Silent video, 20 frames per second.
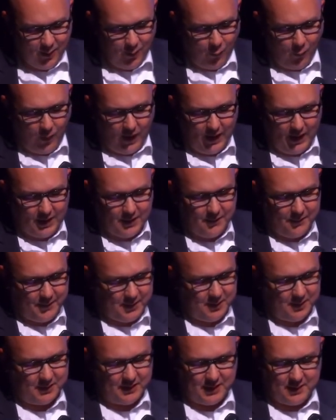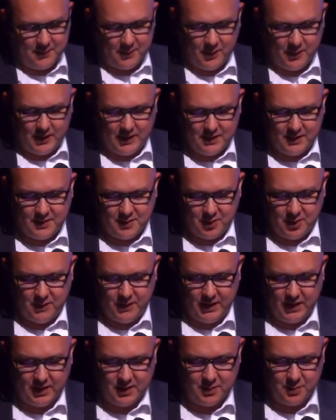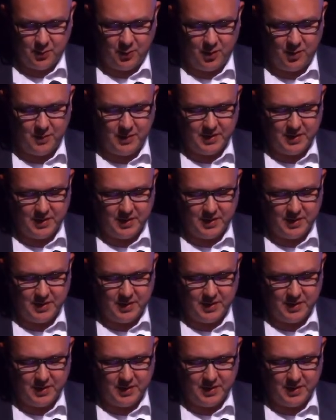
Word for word: Wide Field Infrared Survey Explorer